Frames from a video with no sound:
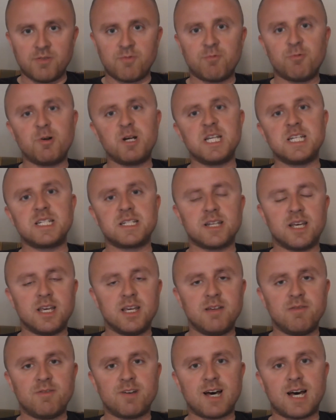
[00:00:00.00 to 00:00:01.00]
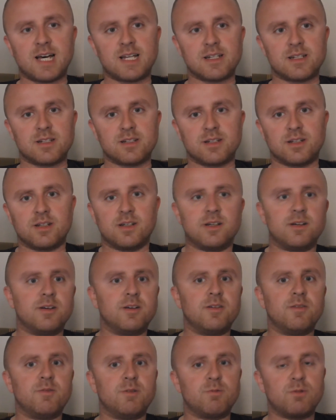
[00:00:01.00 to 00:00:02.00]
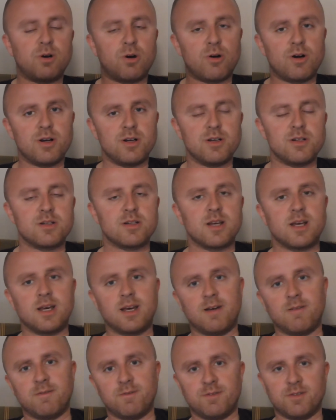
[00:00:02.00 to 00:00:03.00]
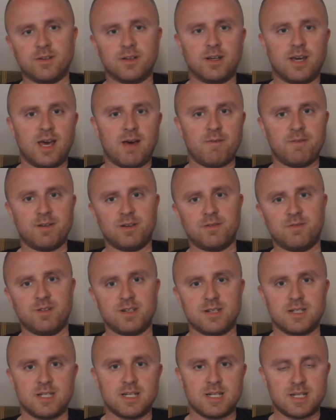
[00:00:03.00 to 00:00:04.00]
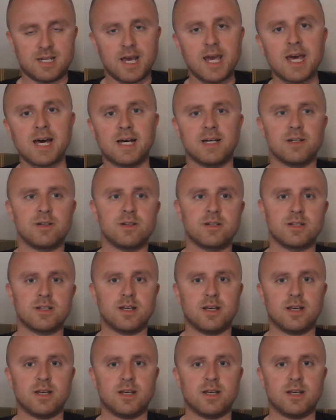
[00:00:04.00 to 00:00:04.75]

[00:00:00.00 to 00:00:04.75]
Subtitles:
we see that the Warrens have gathered this seance